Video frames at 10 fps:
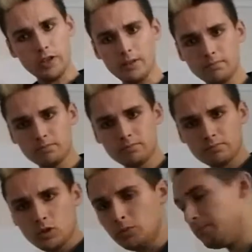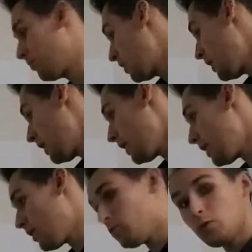Okay, cool.
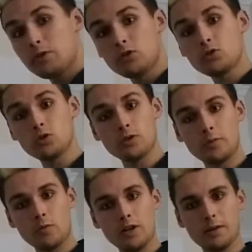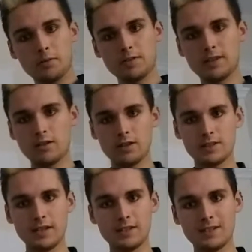Well, we can talk about what happens now
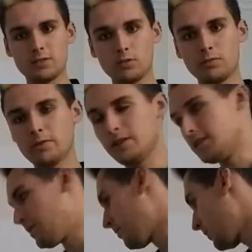as a tends to infinity.